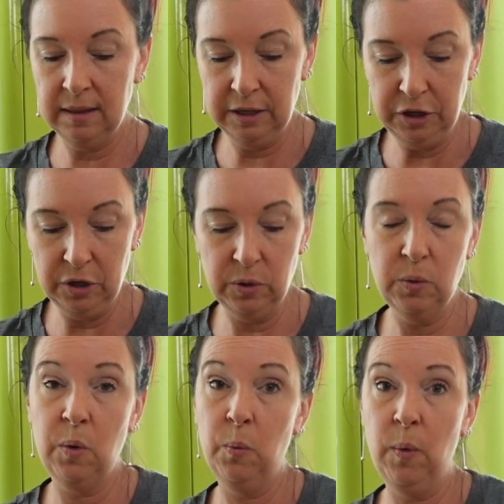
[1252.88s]

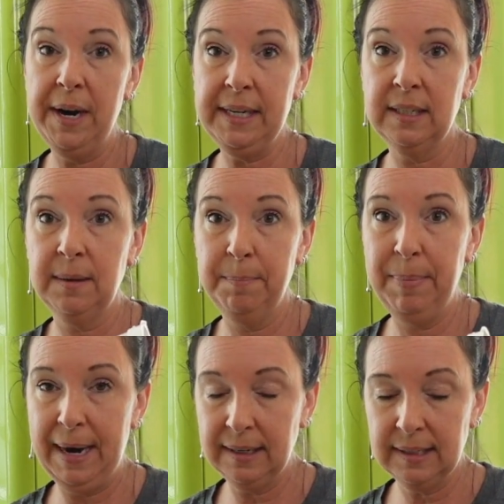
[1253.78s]
new white
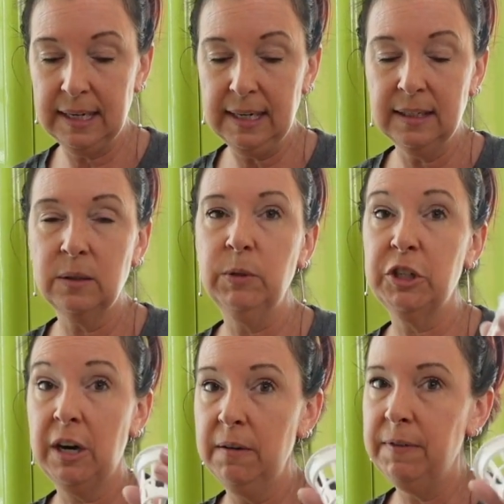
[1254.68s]
baskets,
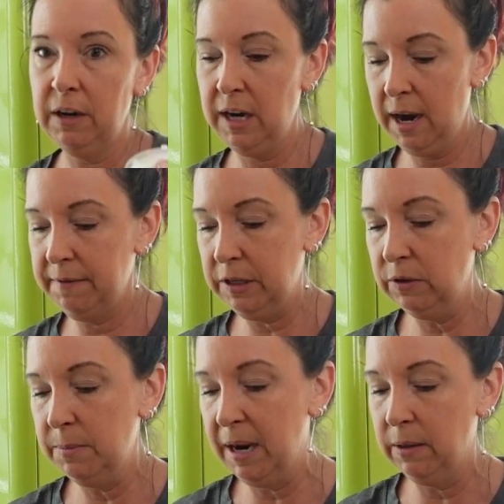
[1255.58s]
which are very heavy
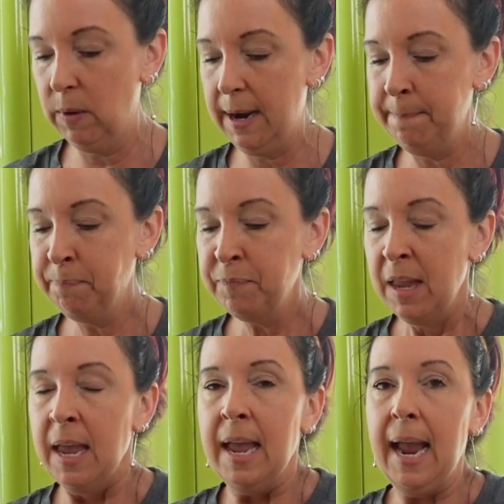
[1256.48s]
duty, by the way.
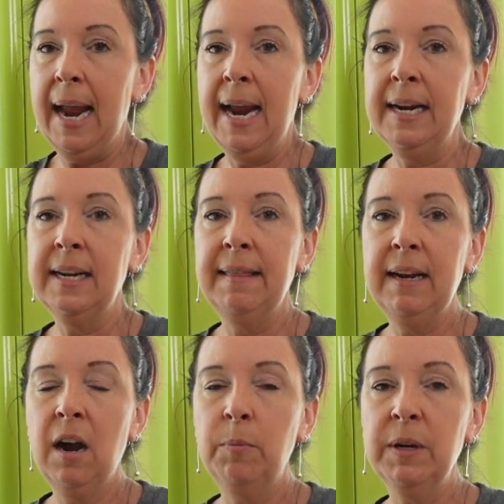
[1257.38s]
And they
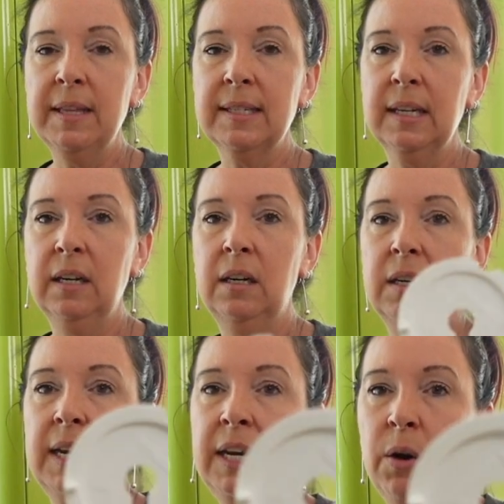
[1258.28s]
come with this little
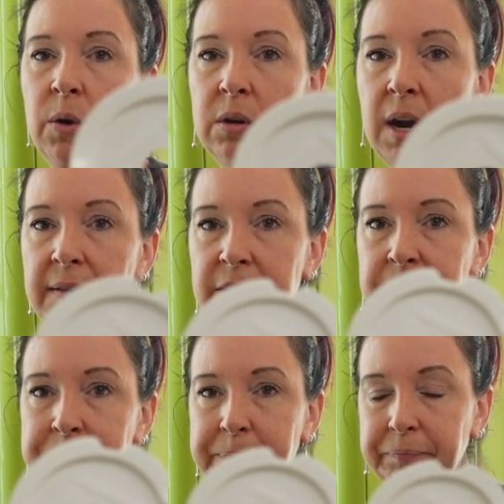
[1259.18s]
keyhole
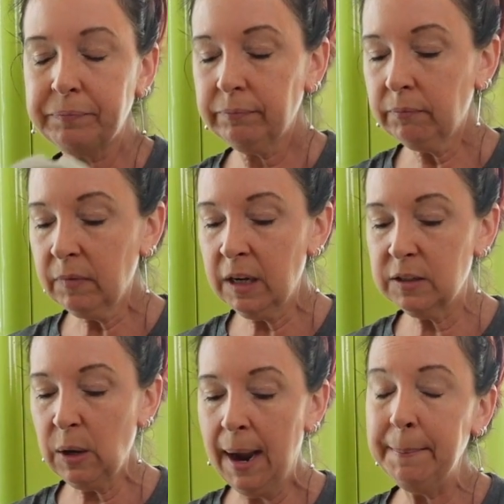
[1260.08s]
cover.
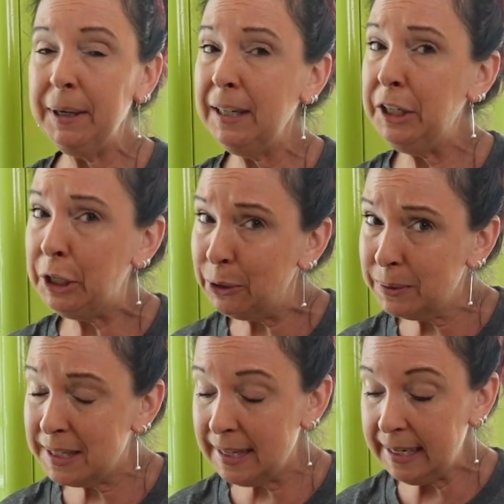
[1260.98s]
So I'm gonna
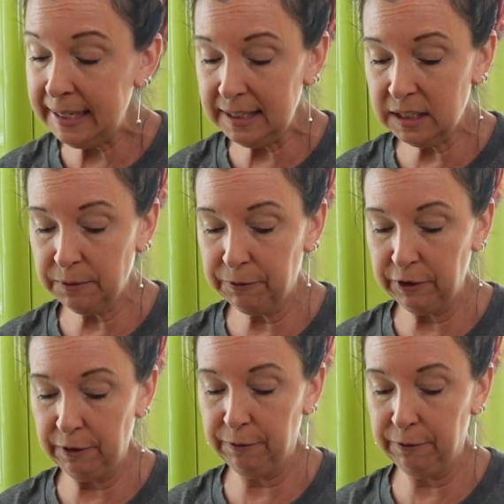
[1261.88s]
use these for the